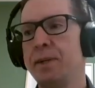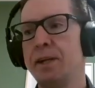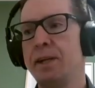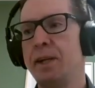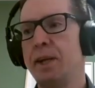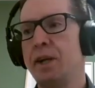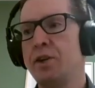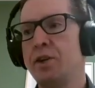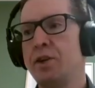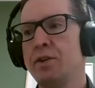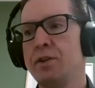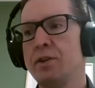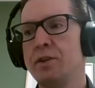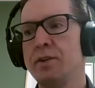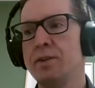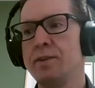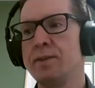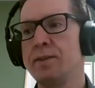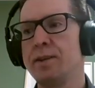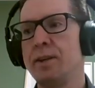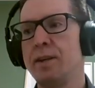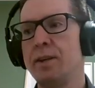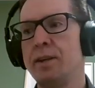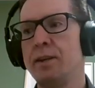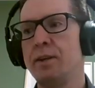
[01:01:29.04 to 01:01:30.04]

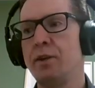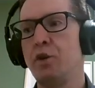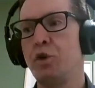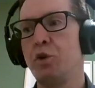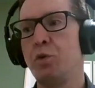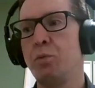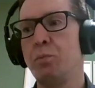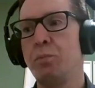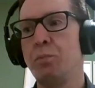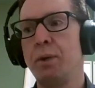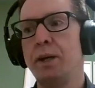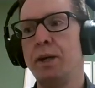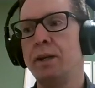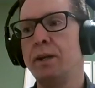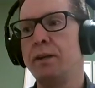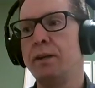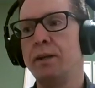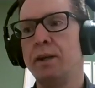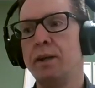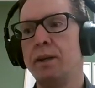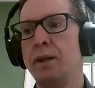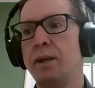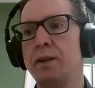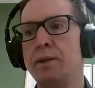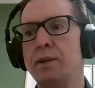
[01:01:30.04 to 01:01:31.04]
teenagers and European
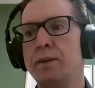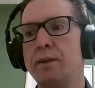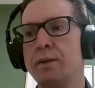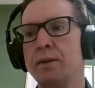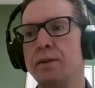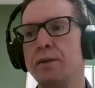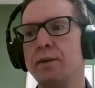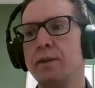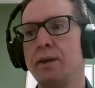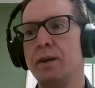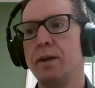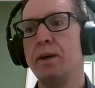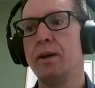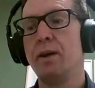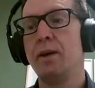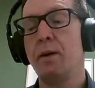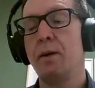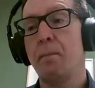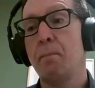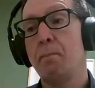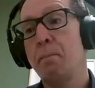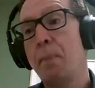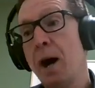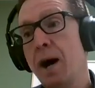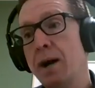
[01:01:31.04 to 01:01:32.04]
teenagers,
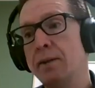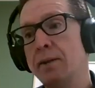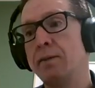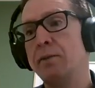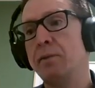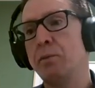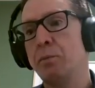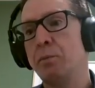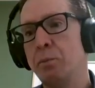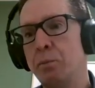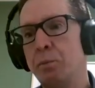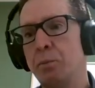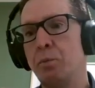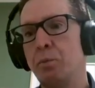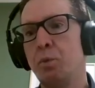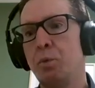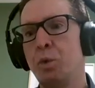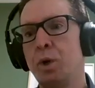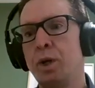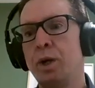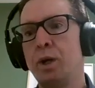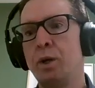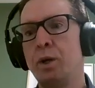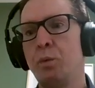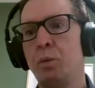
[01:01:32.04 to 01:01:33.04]
but
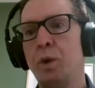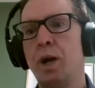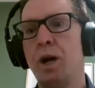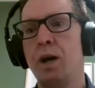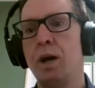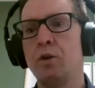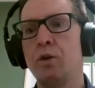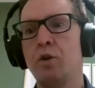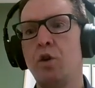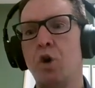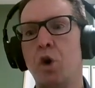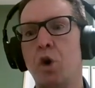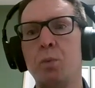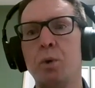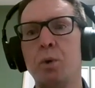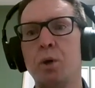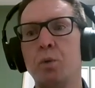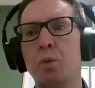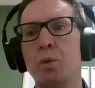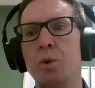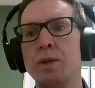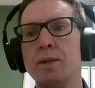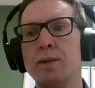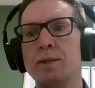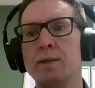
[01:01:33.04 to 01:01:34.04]
we are
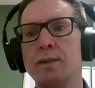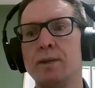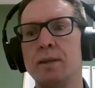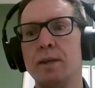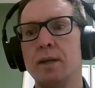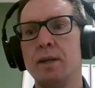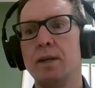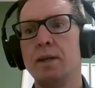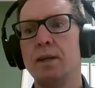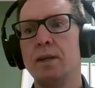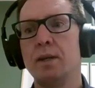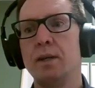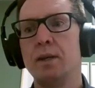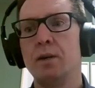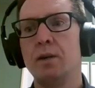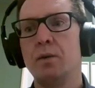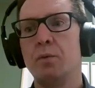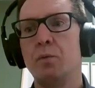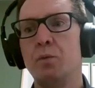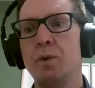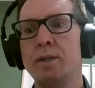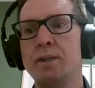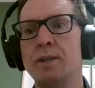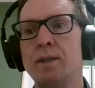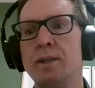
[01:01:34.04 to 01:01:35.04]
coping with
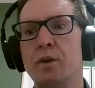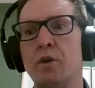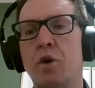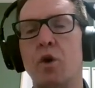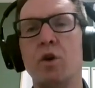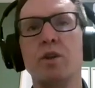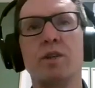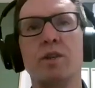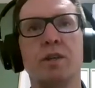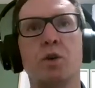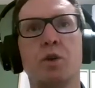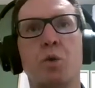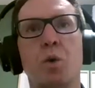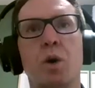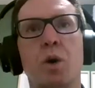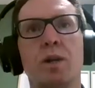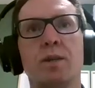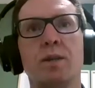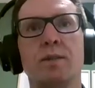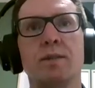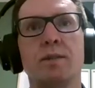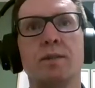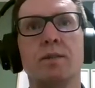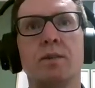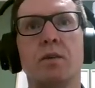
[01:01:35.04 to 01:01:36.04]
the
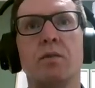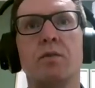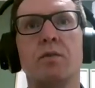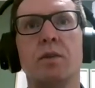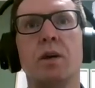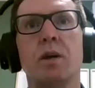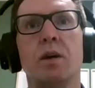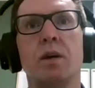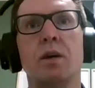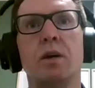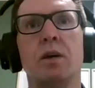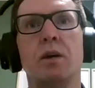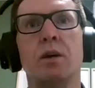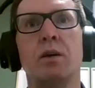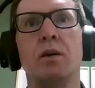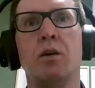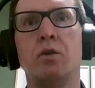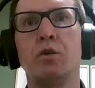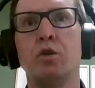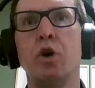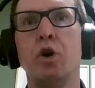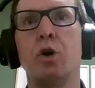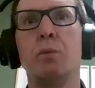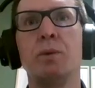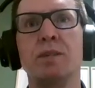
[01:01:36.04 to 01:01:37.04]
consequences of the
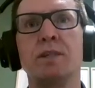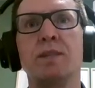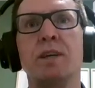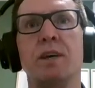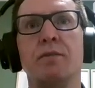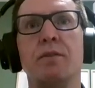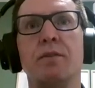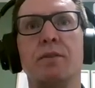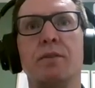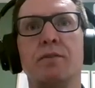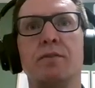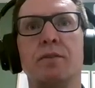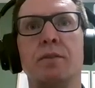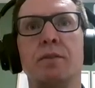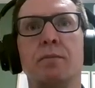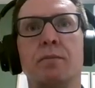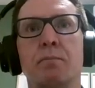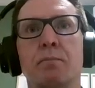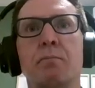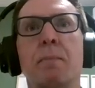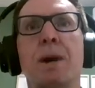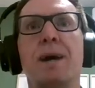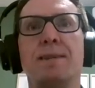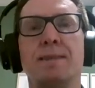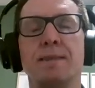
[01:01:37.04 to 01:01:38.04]
October 7th
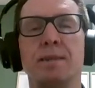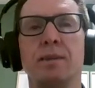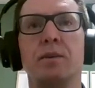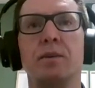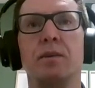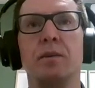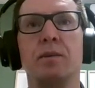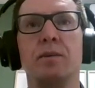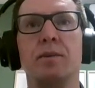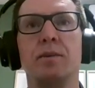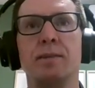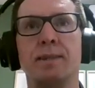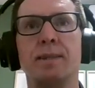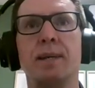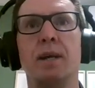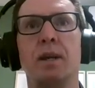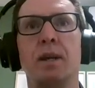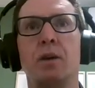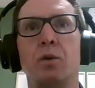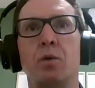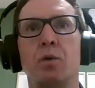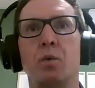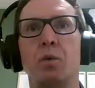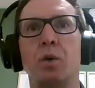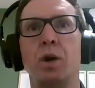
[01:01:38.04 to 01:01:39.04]
massacre.
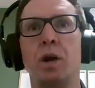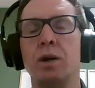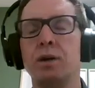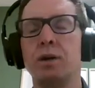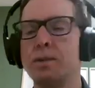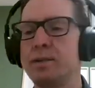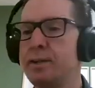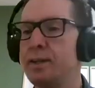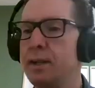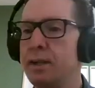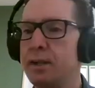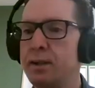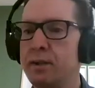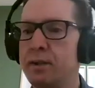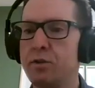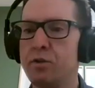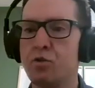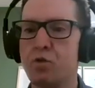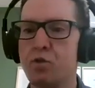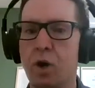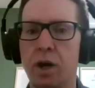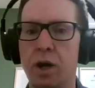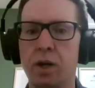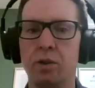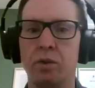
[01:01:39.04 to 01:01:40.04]
Still
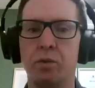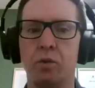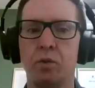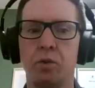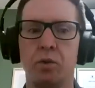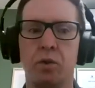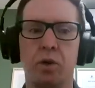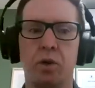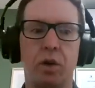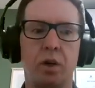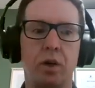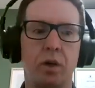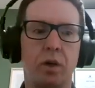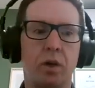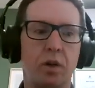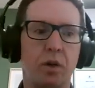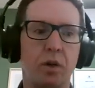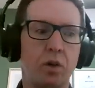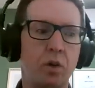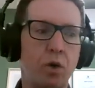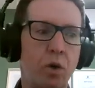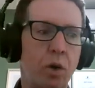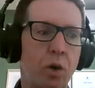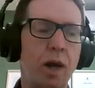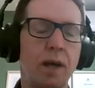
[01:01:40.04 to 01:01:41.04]
trying to
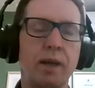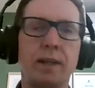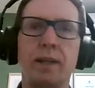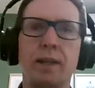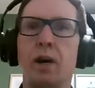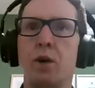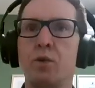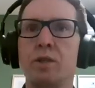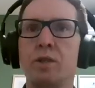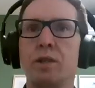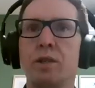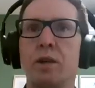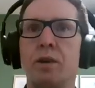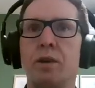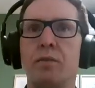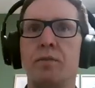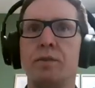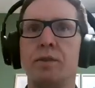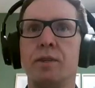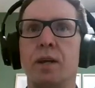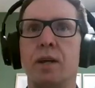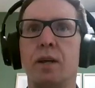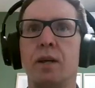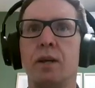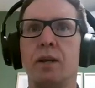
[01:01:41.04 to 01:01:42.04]
collect
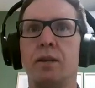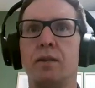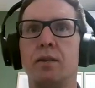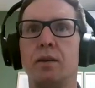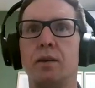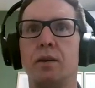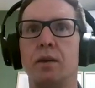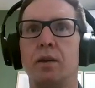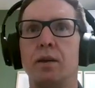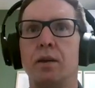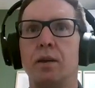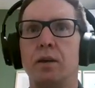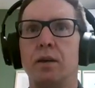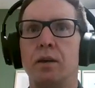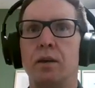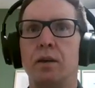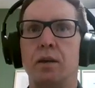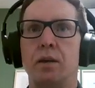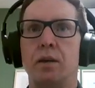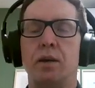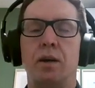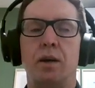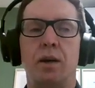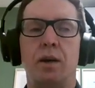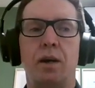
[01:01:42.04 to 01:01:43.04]
ourselves and
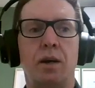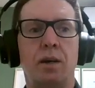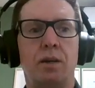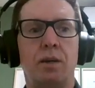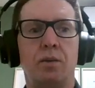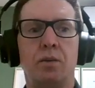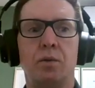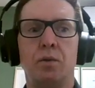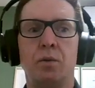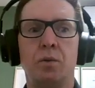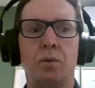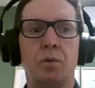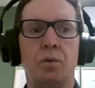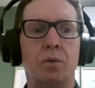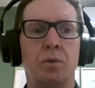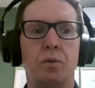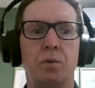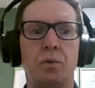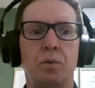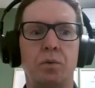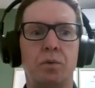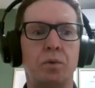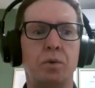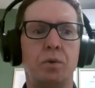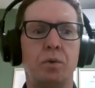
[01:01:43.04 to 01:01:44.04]

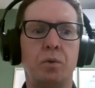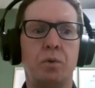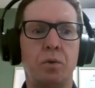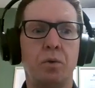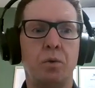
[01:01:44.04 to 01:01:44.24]
to